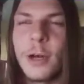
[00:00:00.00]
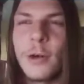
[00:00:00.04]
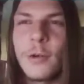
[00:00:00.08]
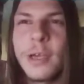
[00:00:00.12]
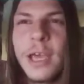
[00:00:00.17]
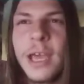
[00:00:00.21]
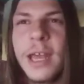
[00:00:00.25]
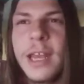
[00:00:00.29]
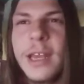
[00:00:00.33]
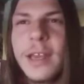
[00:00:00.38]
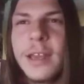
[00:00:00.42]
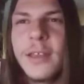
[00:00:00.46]

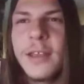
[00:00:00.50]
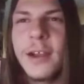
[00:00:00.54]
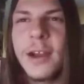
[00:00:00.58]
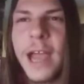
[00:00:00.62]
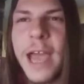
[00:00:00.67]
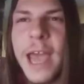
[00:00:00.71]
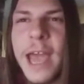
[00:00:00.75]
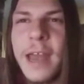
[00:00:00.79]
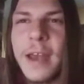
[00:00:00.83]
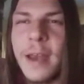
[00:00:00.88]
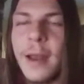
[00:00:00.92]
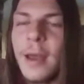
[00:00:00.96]
get into their
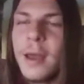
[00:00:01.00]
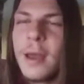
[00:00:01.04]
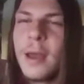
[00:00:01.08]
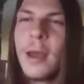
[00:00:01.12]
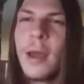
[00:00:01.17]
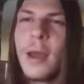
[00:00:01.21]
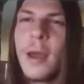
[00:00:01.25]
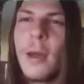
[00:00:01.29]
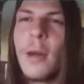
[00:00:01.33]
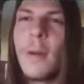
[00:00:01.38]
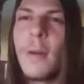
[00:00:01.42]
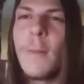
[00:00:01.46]
head.
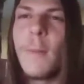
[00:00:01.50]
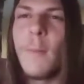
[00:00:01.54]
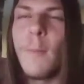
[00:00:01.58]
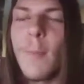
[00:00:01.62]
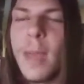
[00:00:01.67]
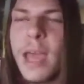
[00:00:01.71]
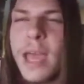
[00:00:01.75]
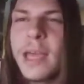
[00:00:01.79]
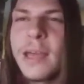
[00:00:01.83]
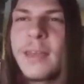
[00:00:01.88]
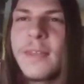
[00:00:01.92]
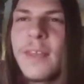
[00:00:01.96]

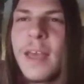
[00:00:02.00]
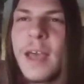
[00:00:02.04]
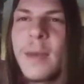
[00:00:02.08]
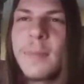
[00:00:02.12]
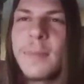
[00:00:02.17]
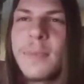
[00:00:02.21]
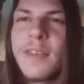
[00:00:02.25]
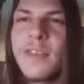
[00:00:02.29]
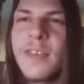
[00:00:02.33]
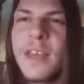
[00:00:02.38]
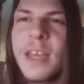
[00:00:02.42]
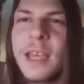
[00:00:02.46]
Make them
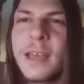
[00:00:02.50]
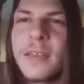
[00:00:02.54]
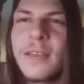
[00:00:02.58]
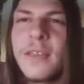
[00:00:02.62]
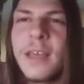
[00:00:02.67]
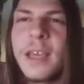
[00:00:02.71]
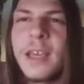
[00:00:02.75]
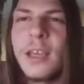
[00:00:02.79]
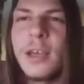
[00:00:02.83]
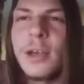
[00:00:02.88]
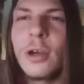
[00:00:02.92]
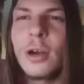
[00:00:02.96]
think
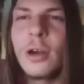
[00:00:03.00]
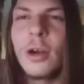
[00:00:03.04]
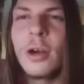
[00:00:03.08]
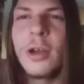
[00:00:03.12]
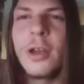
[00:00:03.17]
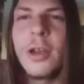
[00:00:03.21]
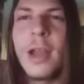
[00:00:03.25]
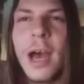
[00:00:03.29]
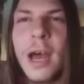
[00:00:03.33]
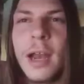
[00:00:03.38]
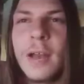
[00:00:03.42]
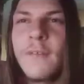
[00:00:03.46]
that you're
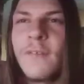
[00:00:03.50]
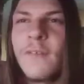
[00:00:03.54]
not a